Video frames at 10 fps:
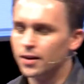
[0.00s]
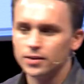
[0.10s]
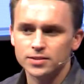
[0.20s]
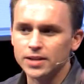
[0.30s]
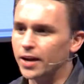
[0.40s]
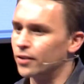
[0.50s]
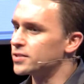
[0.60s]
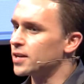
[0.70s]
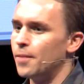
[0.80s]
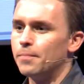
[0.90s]
Standards
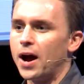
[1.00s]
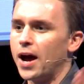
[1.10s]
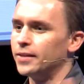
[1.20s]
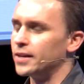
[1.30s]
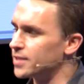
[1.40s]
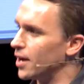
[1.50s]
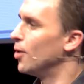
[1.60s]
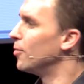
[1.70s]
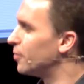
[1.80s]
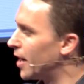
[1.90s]
come by and they say,
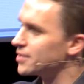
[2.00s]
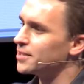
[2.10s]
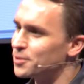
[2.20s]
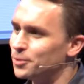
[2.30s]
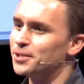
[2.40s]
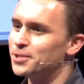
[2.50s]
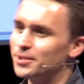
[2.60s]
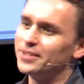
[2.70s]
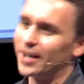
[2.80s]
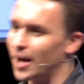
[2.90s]
oh, Flash, that's cool that you did that.